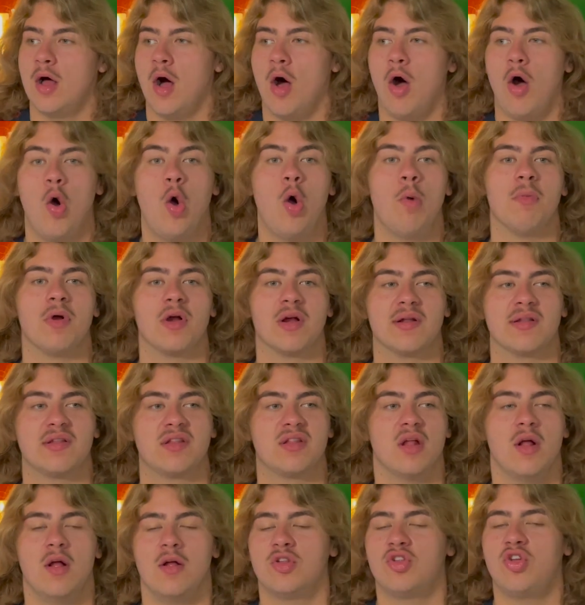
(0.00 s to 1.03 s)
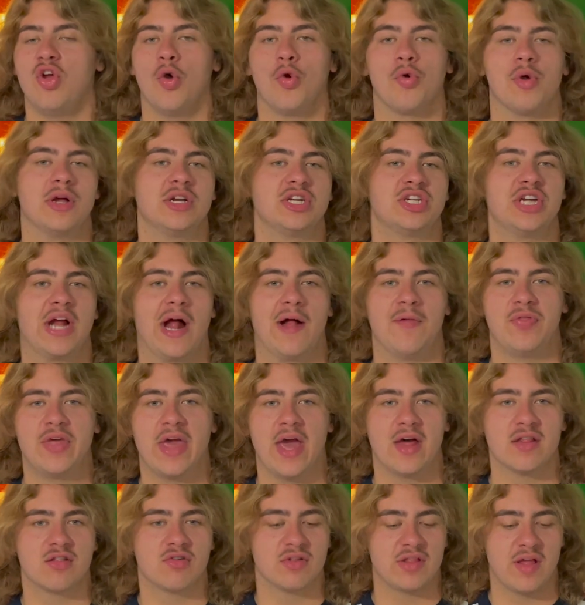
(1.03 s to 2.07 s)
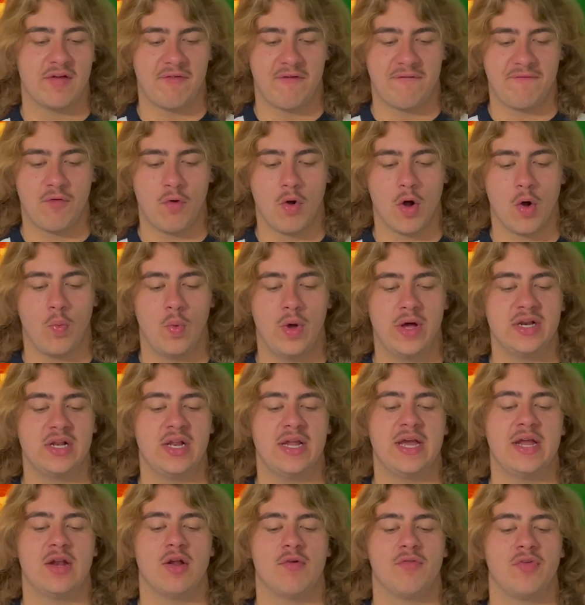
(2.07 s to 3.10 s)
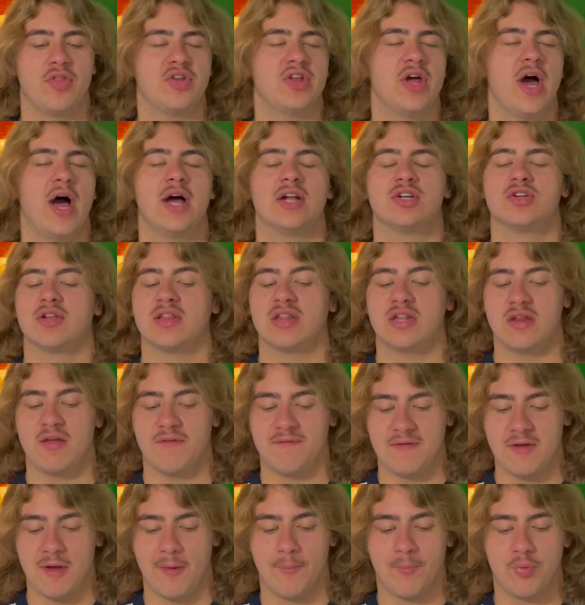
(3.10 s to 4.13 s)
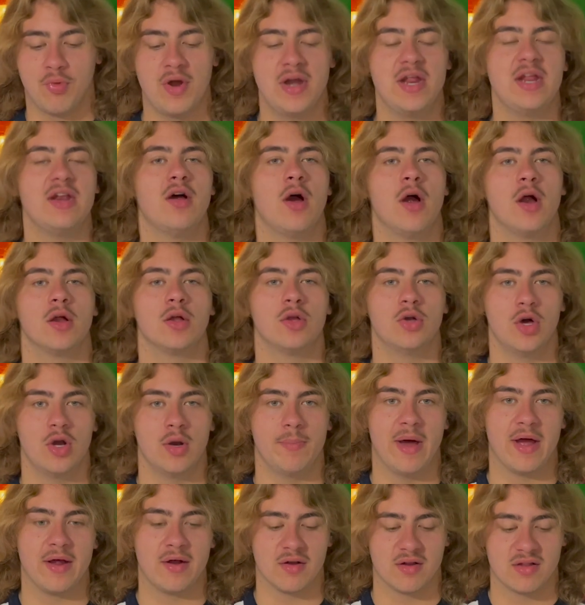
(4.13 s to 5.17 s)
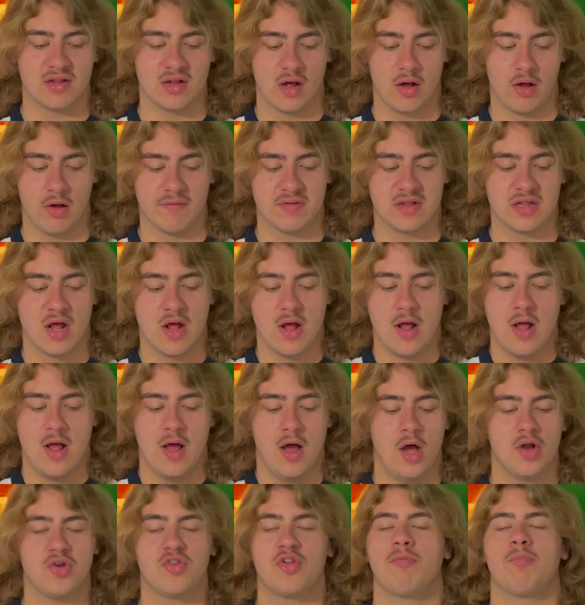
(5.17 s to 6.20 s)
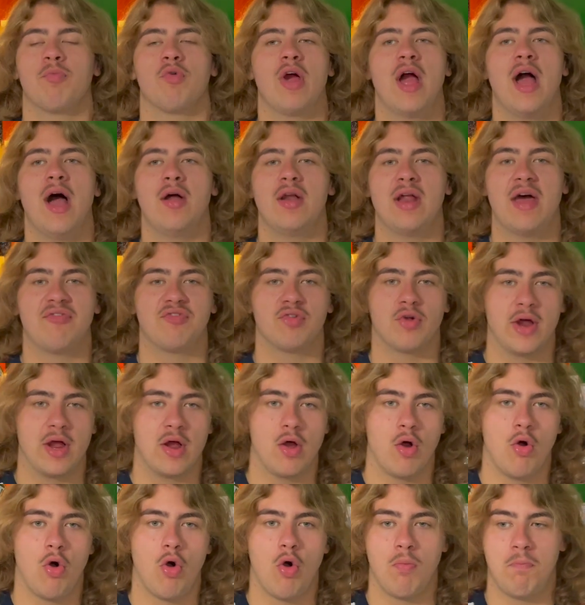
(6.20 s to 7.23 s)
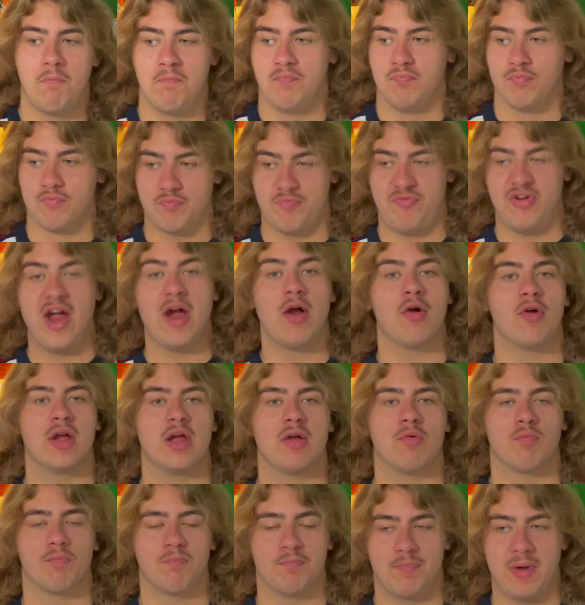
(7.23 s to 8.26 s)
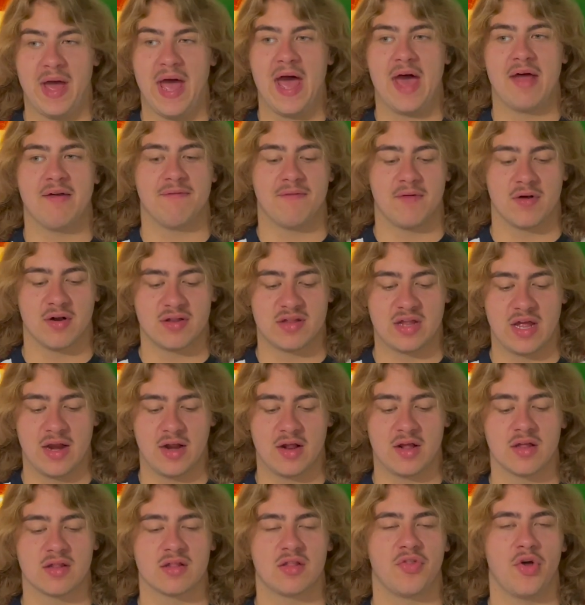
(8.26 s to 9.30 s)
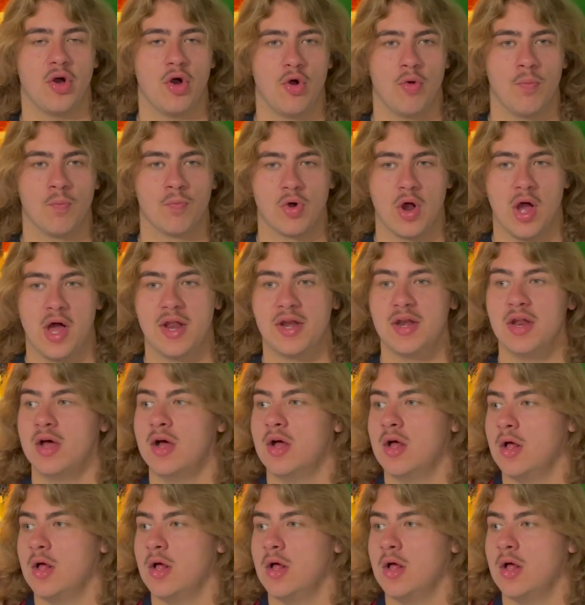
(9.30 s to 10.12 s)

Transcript: Homers, two run shot. The Astros have a 4 1 lead over the Dodgers, and you feel pretty darn good about yourselves. Hunter Brown, after a very bad first inning because of the home run,